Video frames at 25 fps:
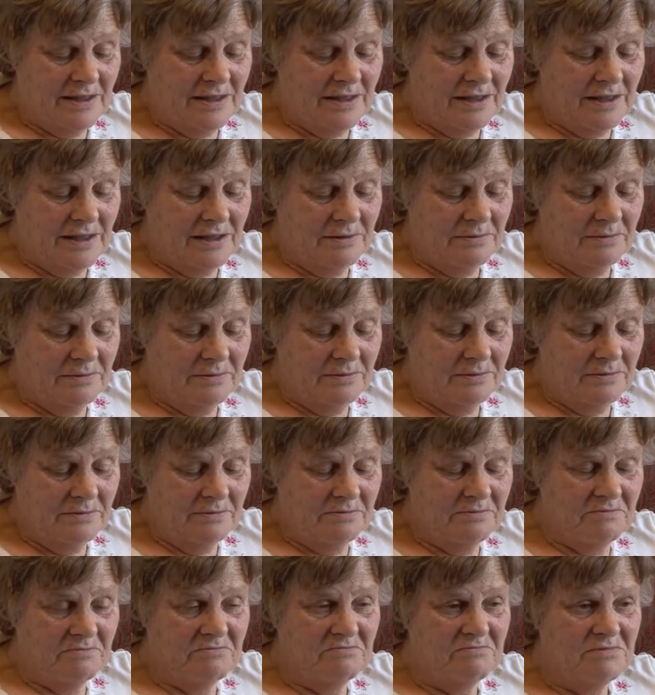Ian
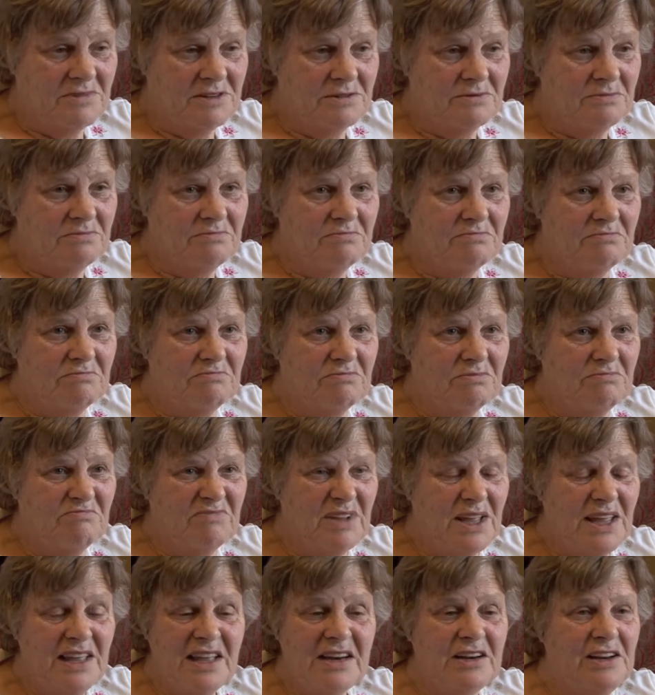
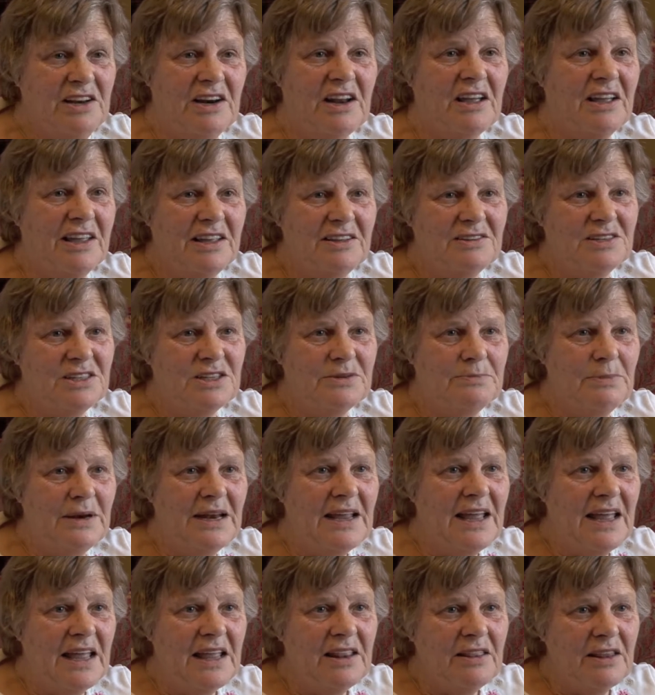and I used to
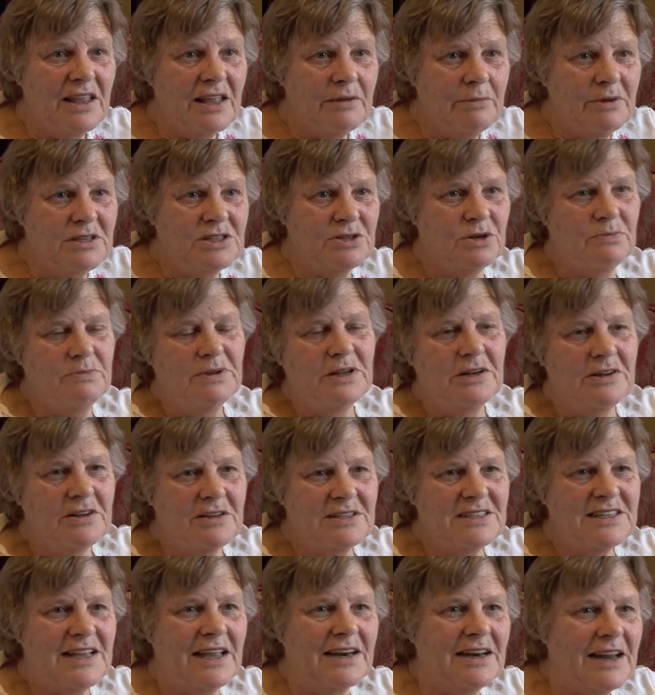play in there. We used to build our
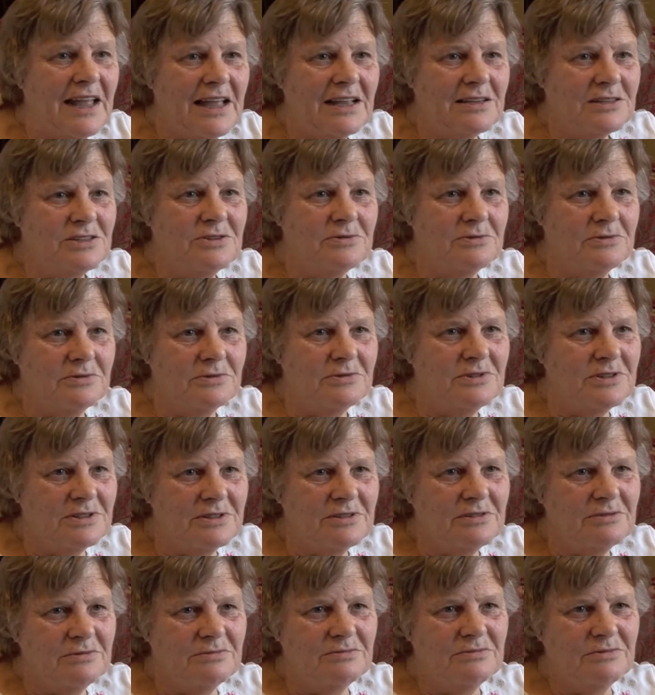sand castles
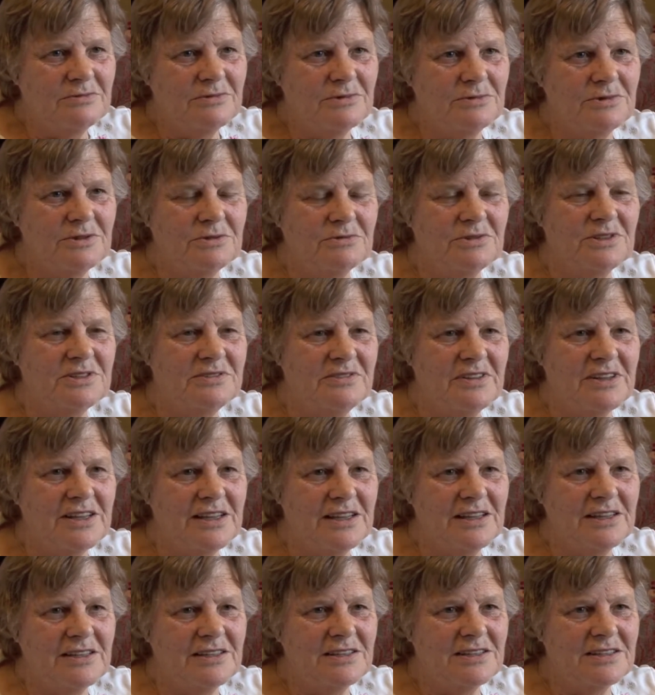and all sorts of
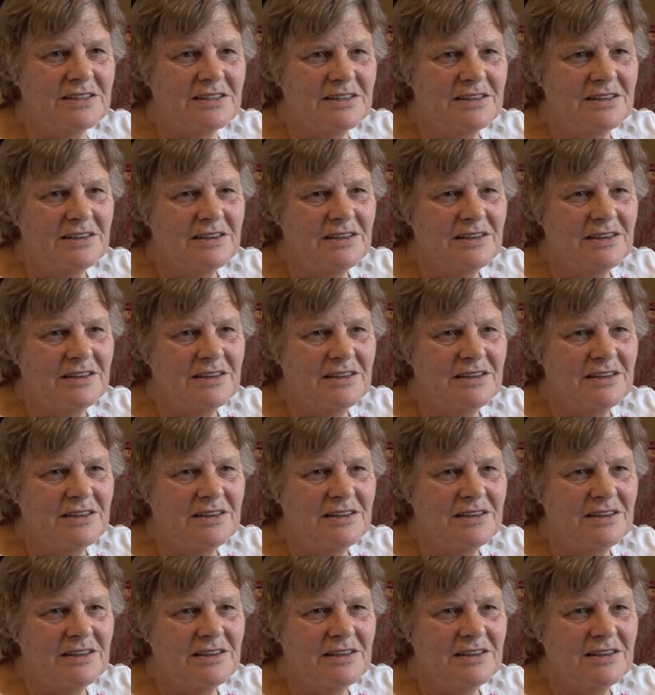things.